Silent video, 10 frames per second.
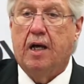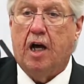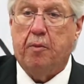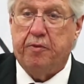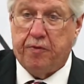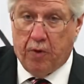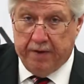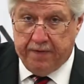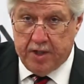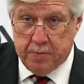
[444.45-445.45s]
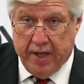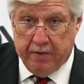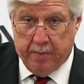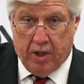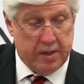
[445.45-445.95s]
Before I finish my
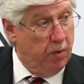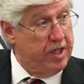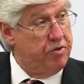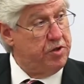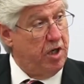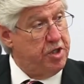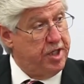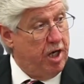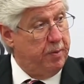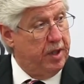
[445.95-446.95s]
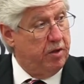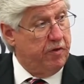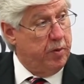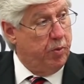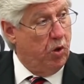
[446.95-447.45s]
remarks, I want to introduce our chairman of
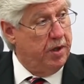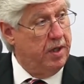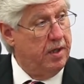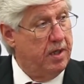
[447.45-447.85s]
our board,